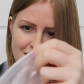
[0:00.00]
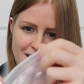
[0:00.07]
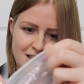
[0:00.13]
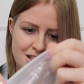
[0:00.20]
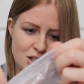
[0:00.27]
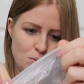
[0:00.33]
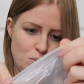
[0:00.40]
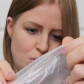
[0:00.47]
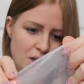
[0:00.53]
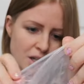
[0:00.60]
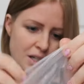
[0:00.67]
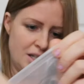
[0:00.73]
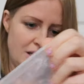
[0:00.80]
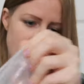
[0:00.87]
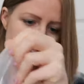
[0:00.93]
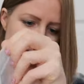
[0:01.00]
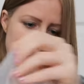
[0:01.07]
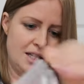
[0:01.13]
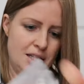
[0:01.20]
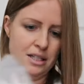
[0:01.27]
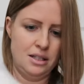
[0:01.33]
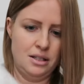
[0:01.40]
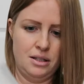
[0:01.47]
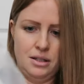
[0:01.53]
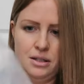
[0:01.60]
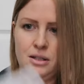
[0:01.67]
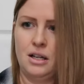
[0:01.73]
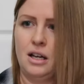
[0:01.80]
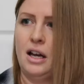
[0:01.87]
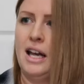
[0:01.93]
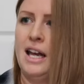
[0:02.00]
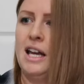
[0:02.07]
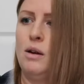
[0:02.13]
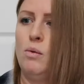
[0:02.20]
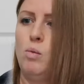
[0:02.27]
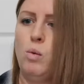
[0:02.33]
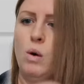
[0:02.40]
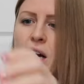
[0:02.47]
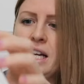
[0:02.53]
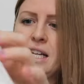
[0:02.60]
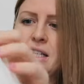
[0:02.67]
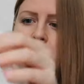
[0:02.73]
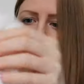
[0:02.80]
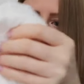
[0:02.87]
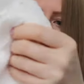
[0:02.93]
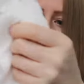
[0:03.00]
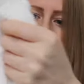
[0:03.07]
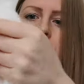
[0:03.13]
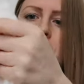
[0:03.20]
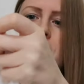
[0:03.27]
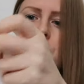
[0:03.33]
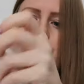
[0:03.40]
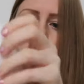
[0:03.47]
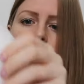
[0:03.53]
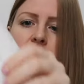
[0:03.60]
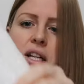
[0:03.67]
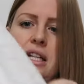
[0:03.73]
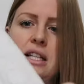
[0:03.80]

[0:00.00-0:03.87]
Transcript: This one is a white, ah, this one